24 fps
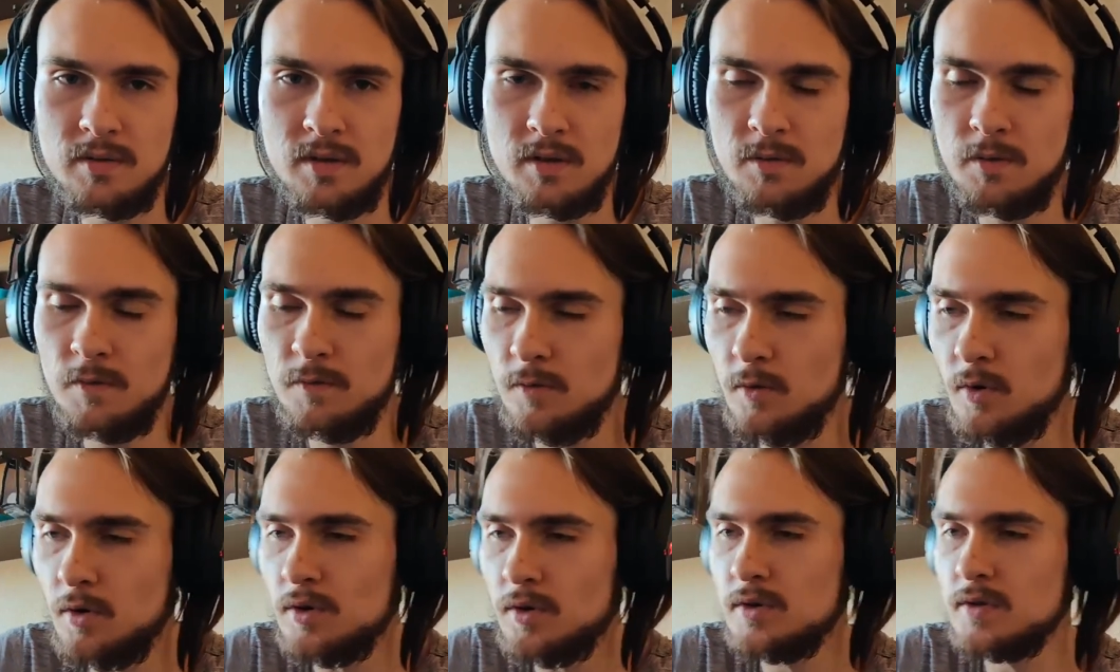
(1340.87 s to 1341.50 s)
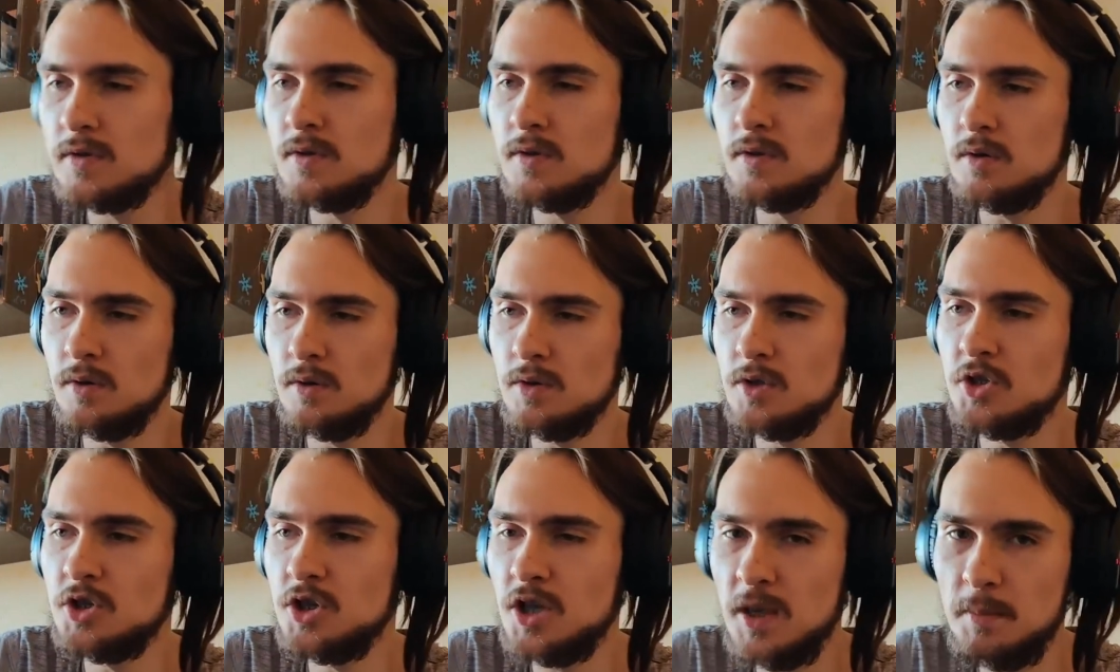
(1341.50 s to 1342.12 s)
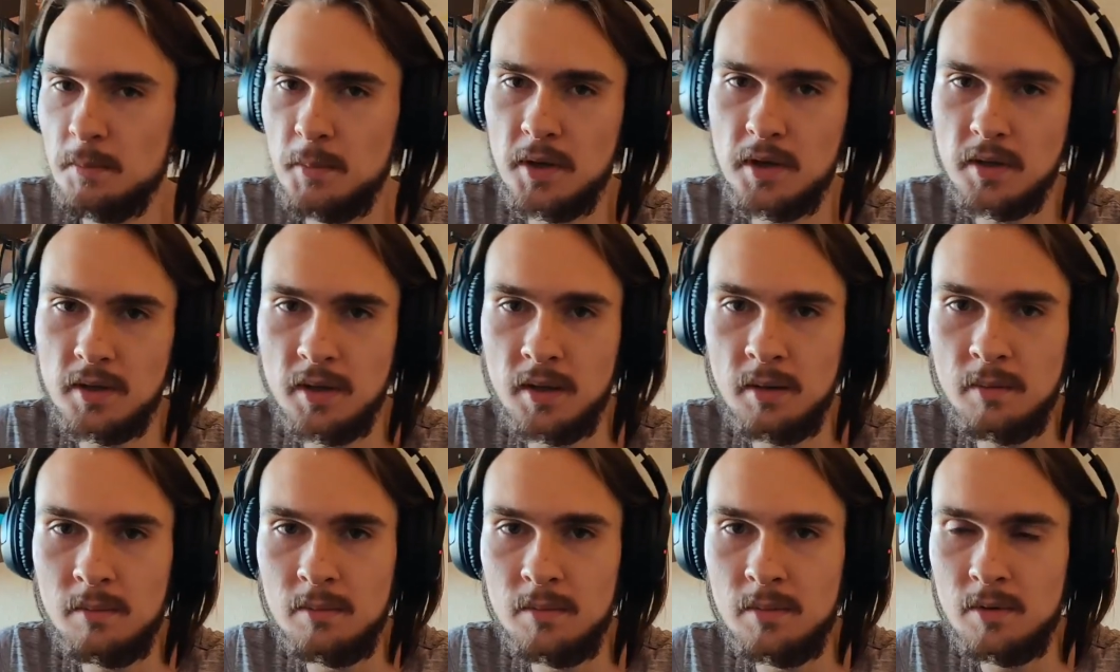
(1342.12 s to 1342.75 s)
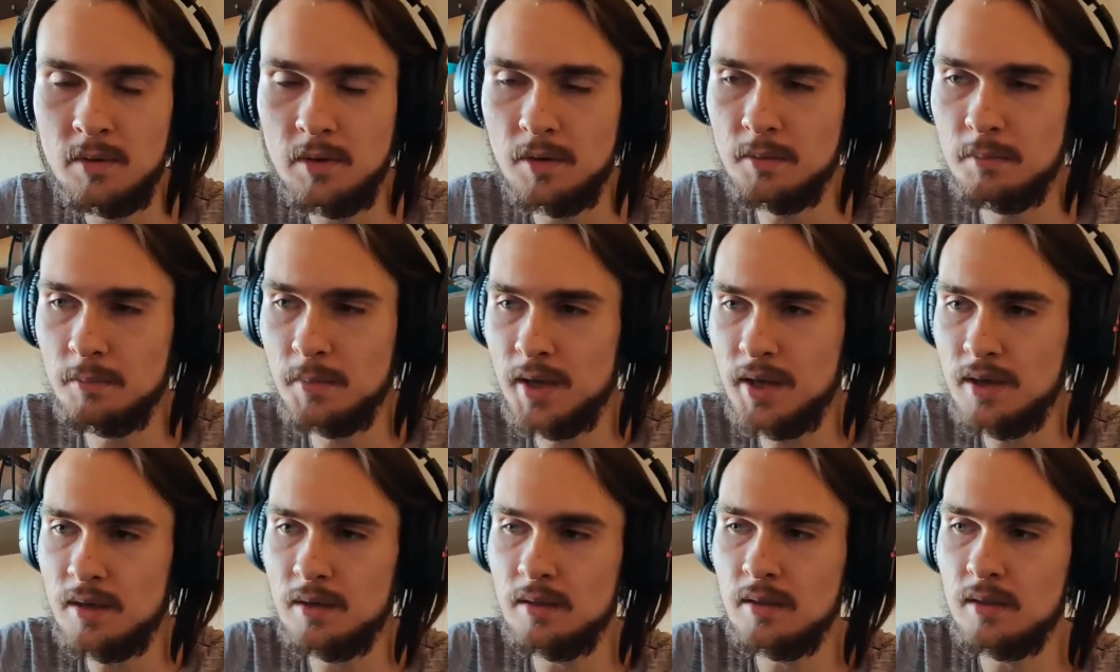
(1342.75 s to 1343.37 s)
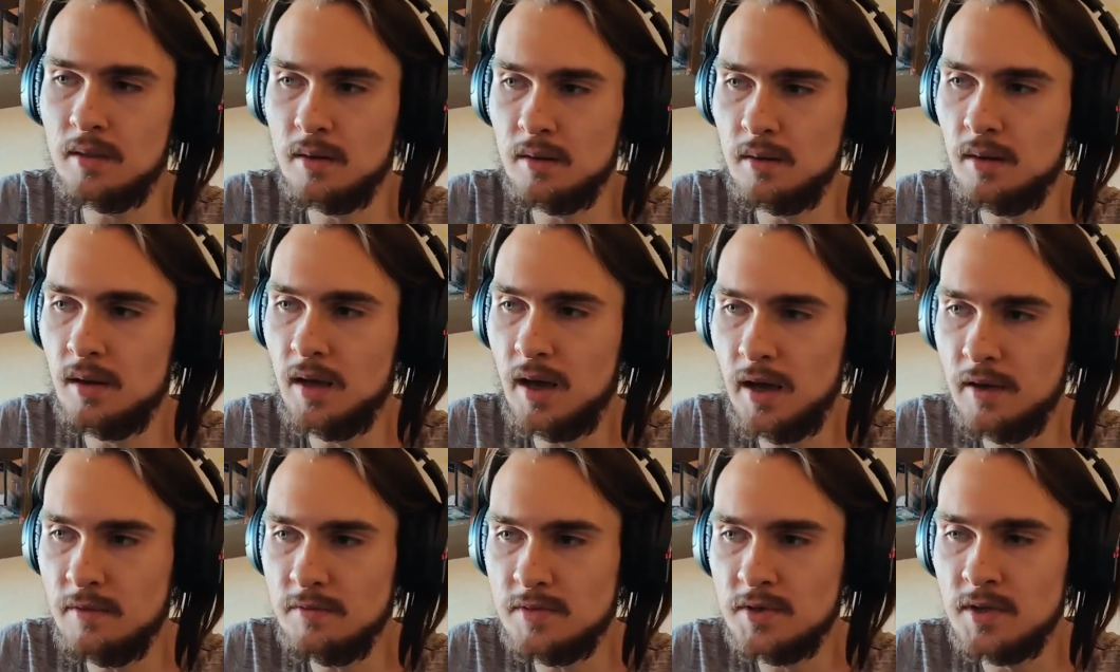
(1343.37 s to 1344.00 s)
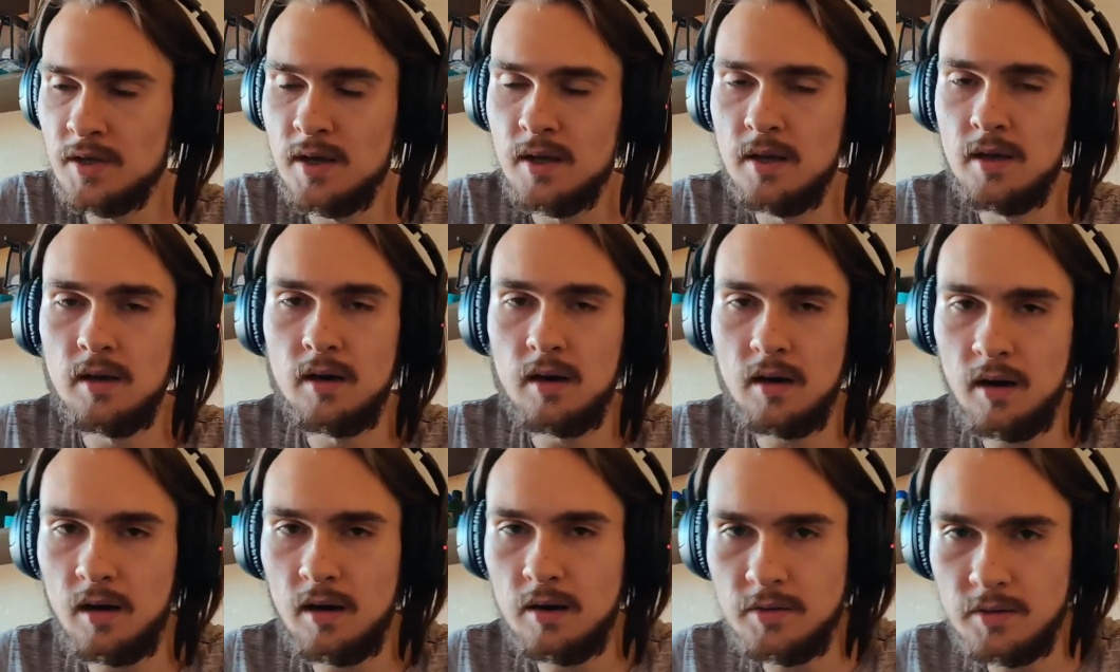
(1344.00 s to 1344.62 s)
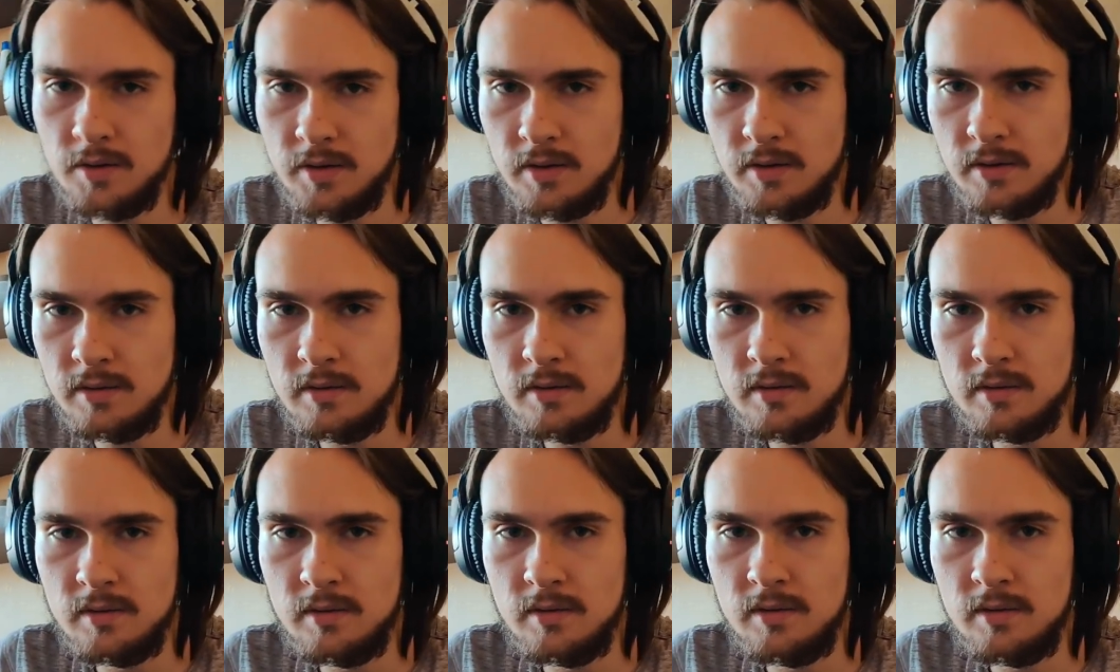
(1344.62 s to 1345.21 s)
They were focusing on shaming them, on making their lives harder,